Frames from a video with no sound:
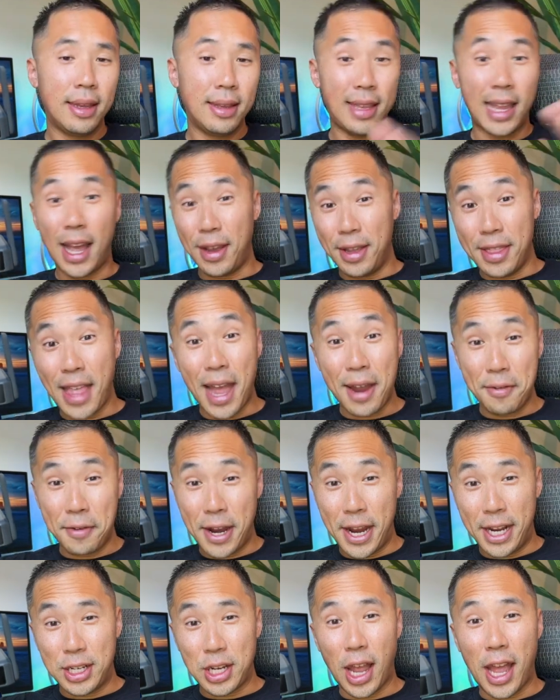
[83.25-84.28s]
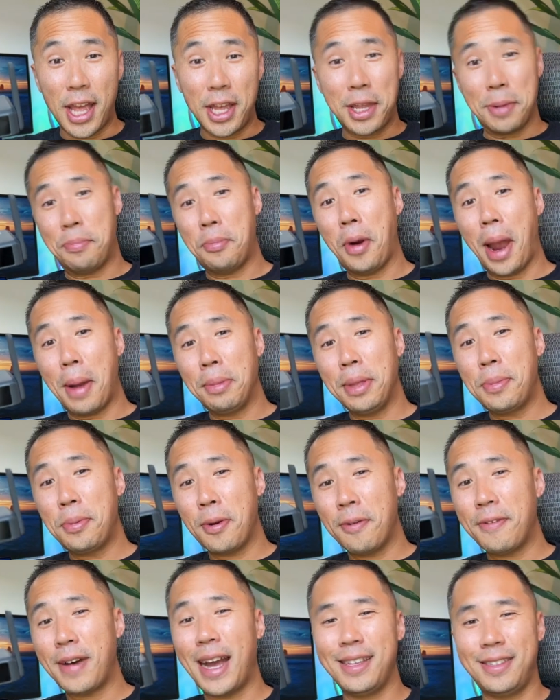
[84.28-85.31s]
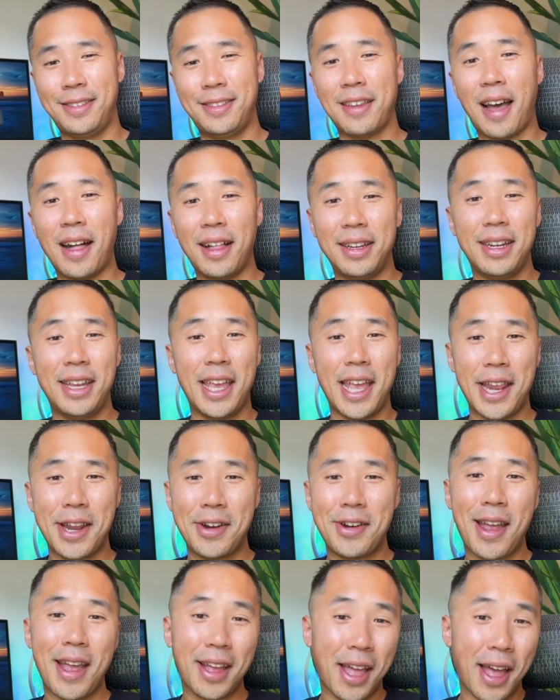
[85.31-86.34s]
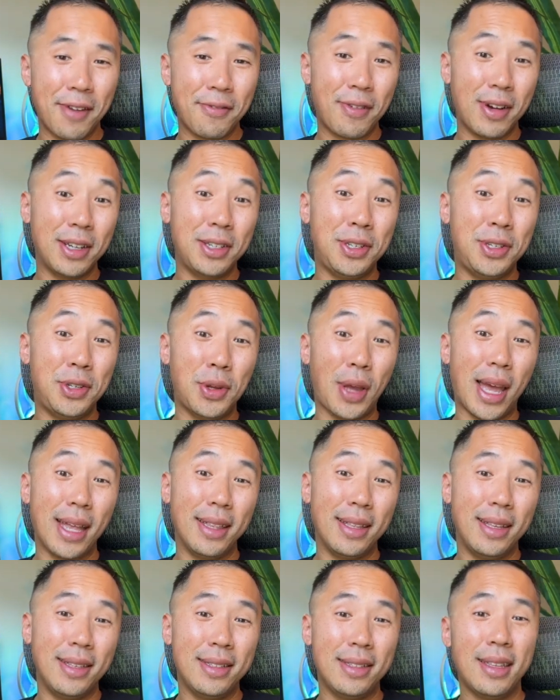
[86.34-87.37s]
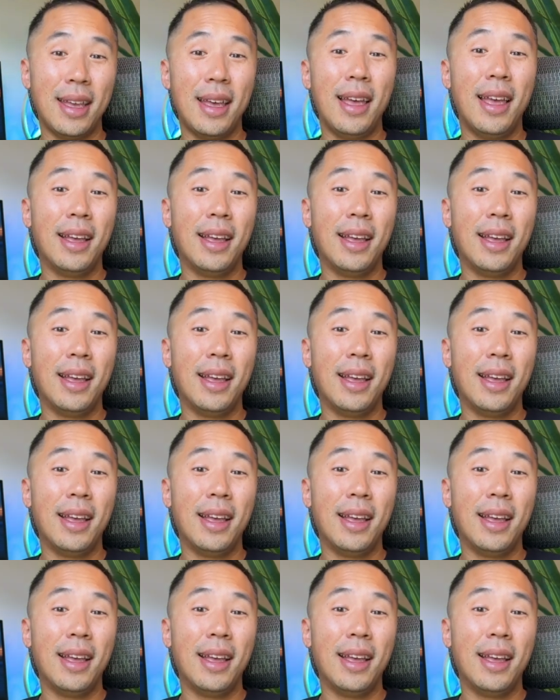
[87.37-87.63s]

Now in that range, I could probably provide solid internet coverage to at least